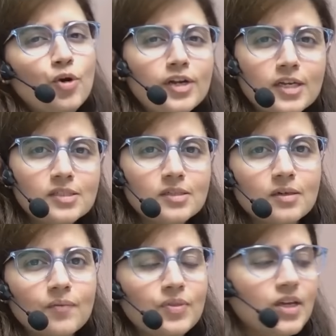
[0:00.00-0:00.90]
point is
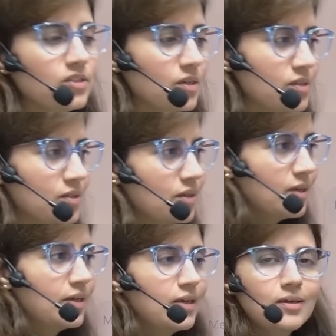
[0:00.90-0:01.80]
they just
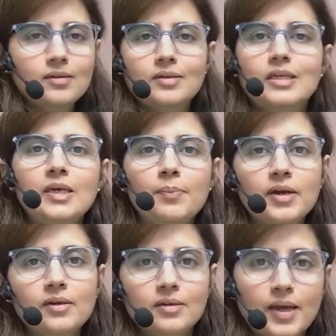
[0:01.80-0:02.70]
keep
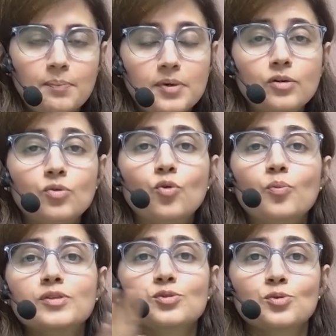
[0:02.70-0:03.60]
it, kept it
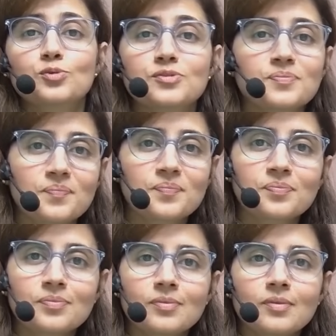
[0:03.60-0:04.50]
open source.
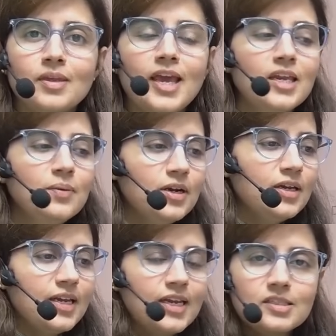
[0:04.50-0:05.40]

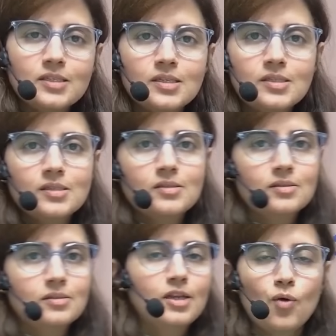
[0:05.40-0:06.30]
Anybody can
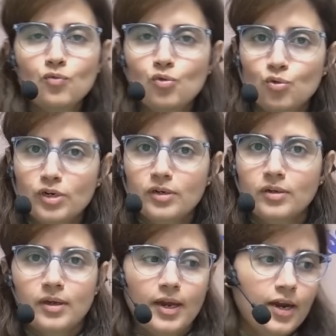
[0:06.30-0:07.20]
access, download it,
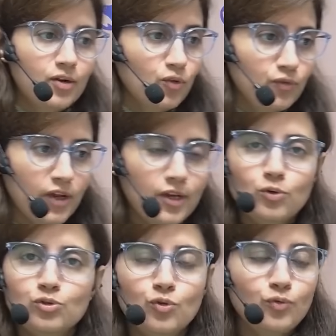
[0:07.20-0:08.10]
and
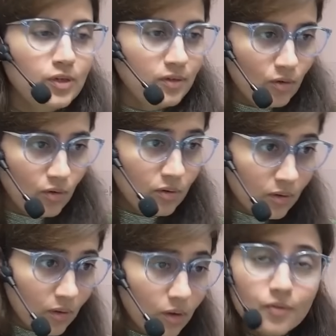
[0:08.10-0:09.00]
offline also we in, on
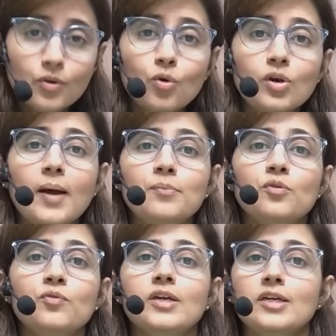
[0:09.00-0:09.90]
our own
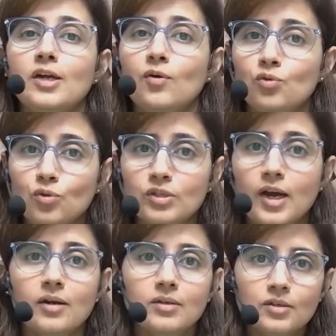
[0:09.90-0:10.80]
laptop we can download
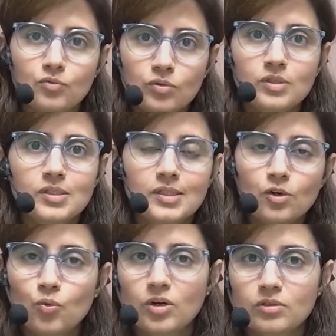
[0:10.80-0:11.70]
that that
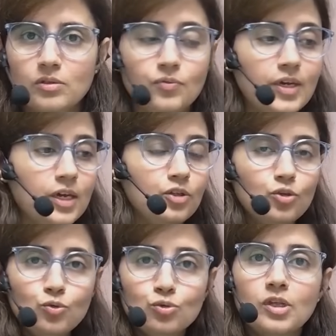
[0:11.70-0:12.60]
distilled version. We can
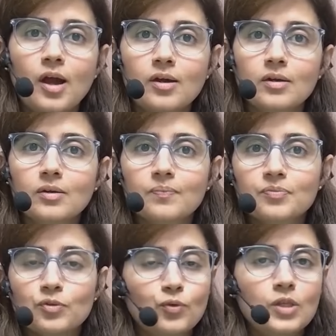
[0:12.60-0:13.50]
use that
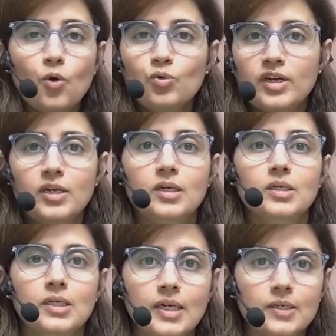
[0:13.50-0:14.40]
without any
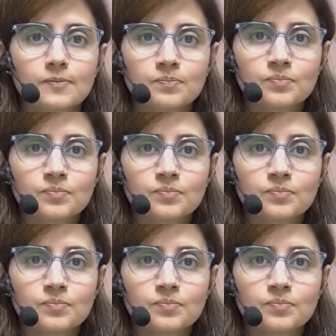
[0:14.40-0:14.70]
internet.